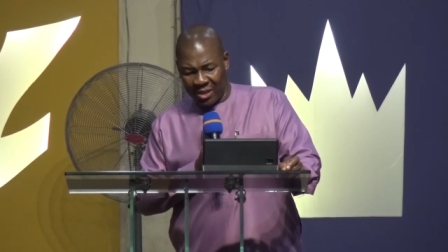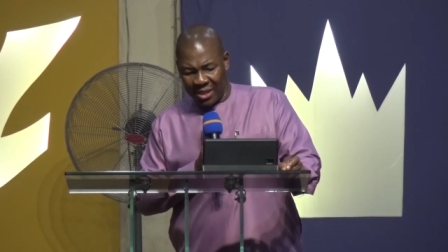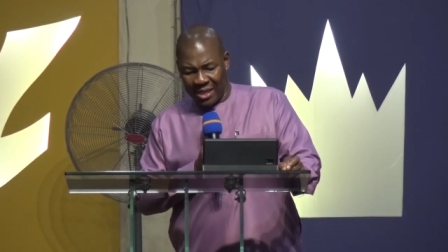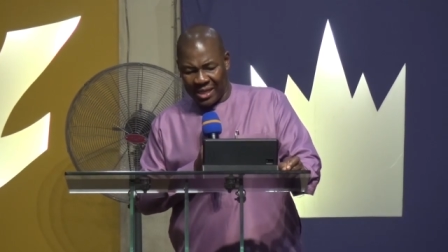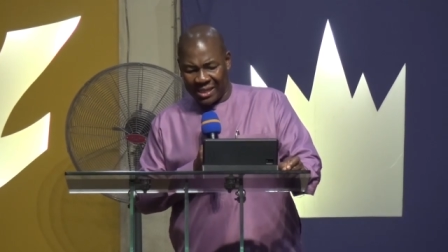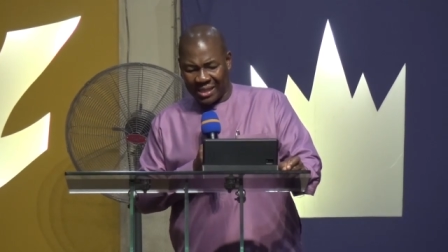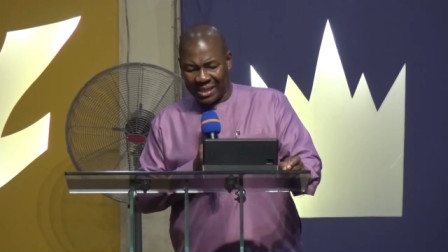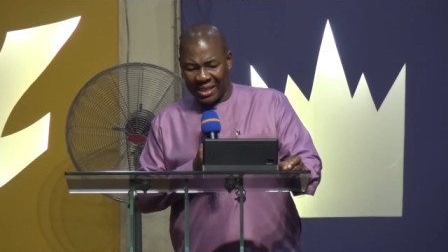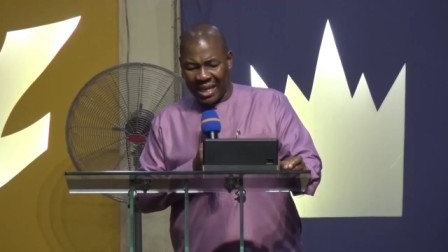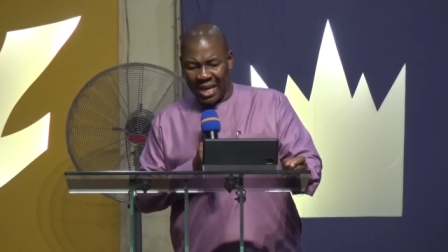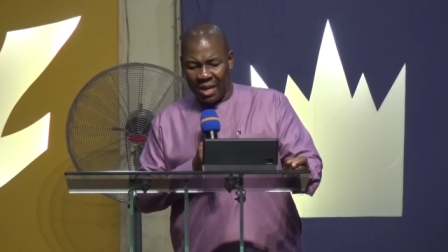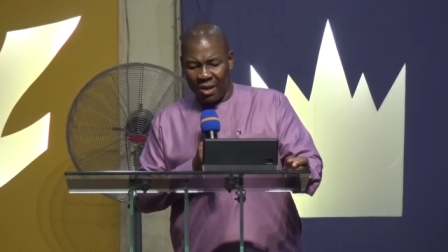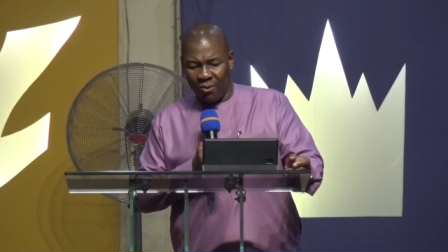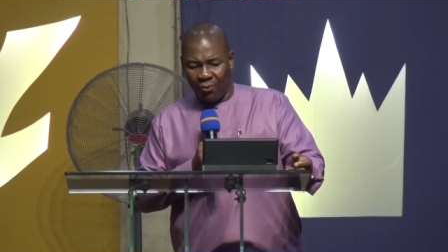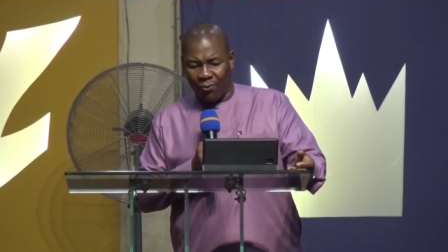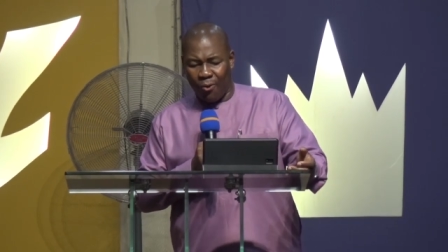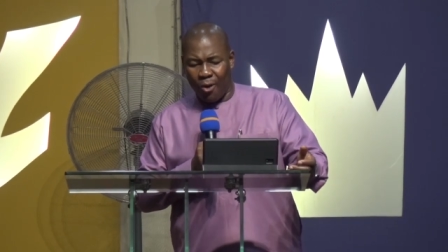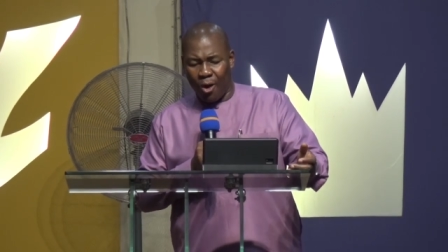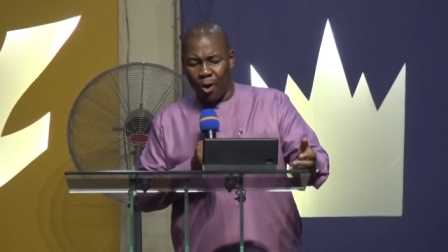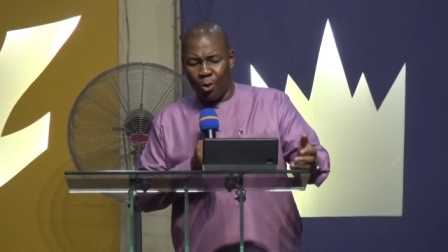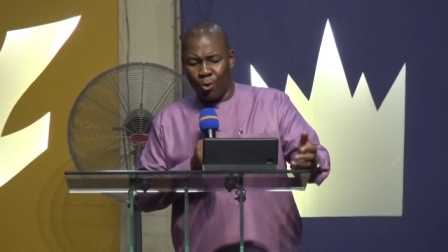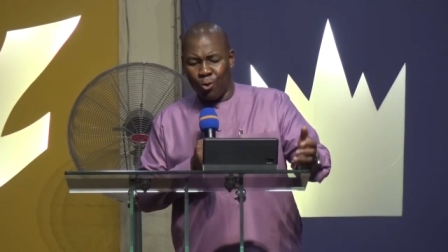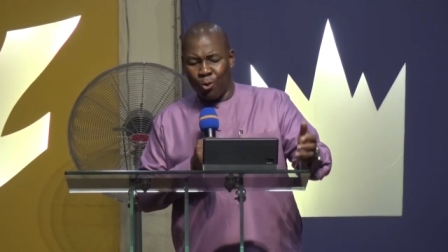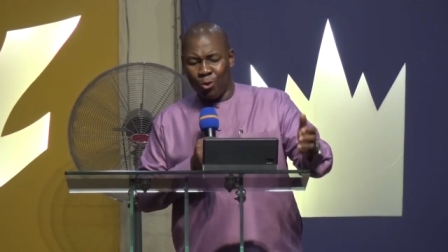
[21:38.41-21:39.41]
He said,
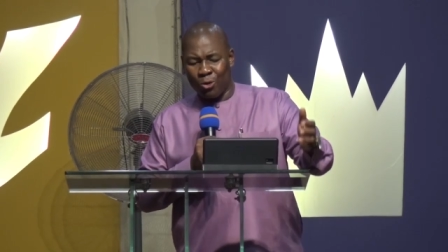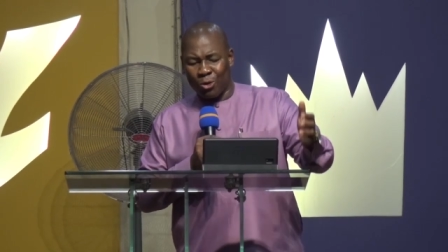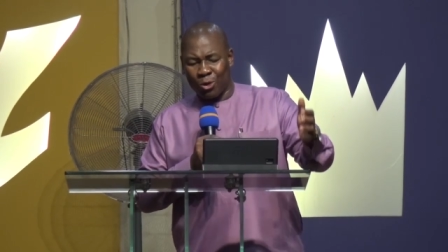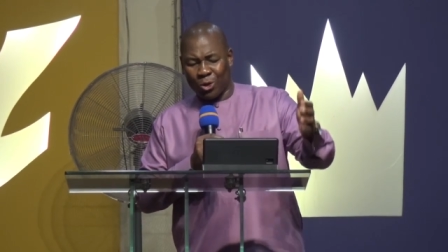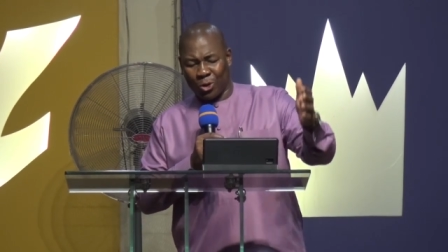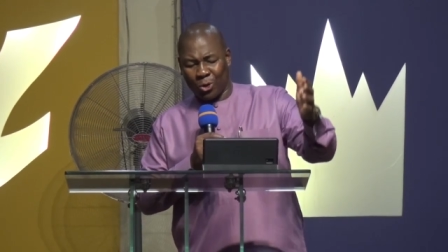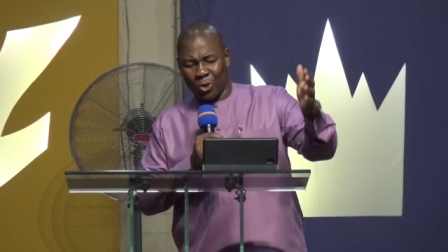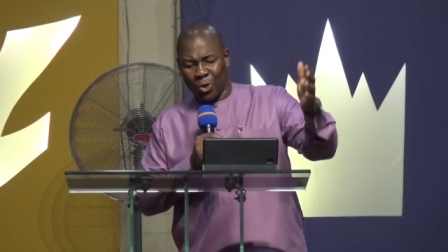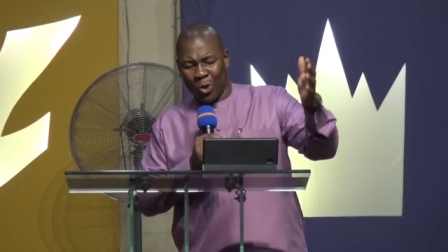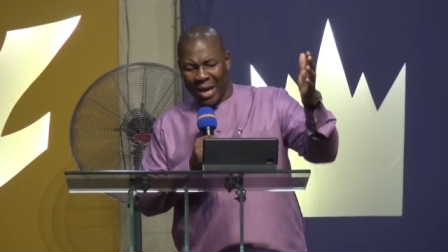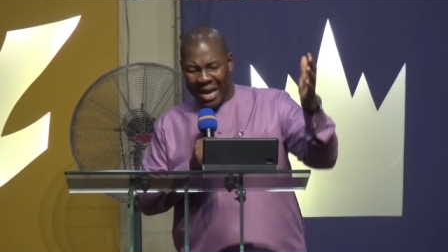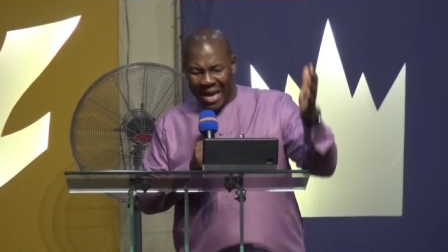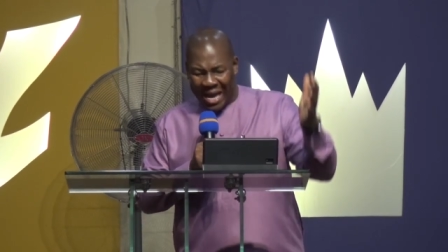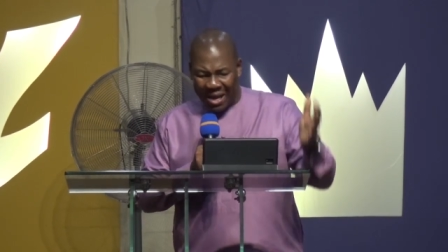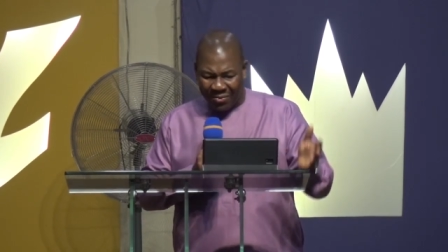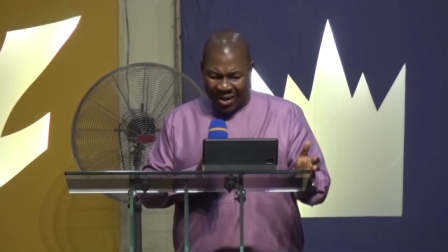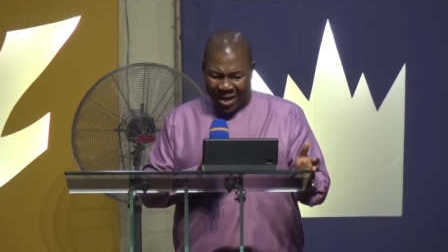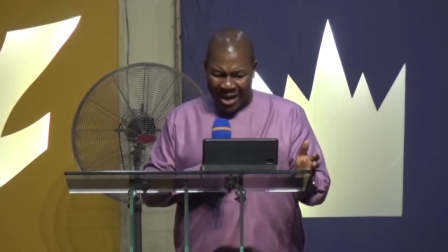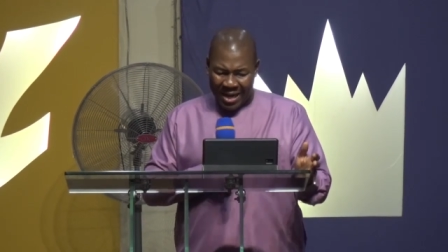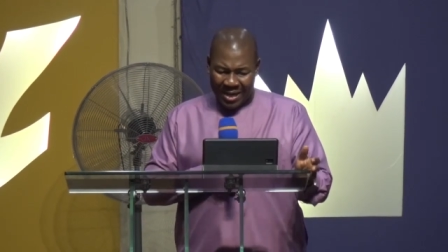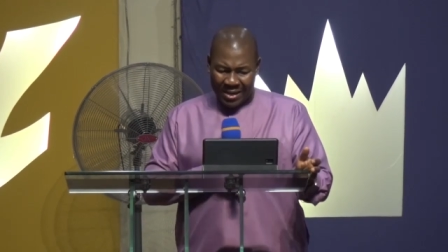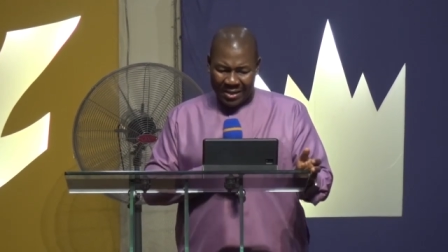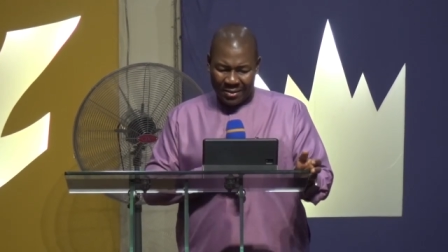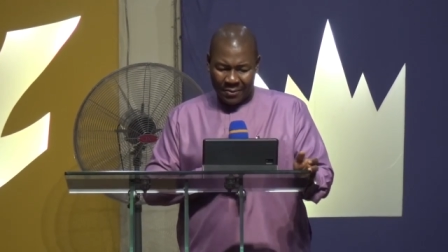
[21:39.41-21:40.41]
For whosoever